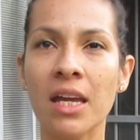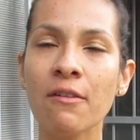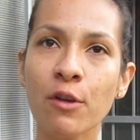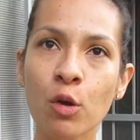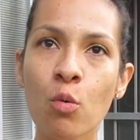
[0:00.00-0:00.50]

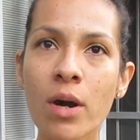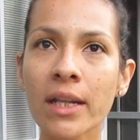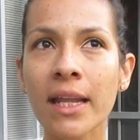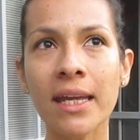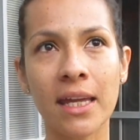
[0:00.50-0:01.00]
If you
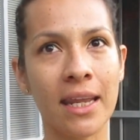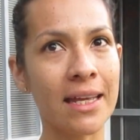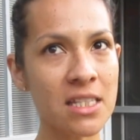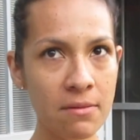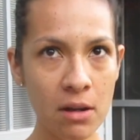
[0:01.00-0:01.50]
want like an
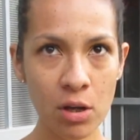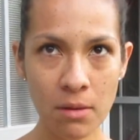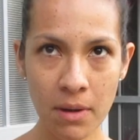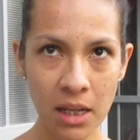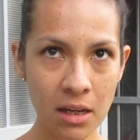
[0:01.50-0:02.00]

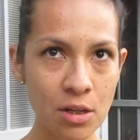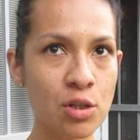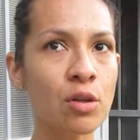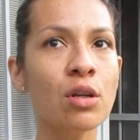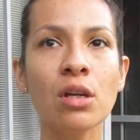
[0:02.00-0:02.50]
antibiotic
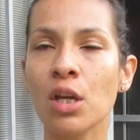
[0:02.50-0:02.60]
medication,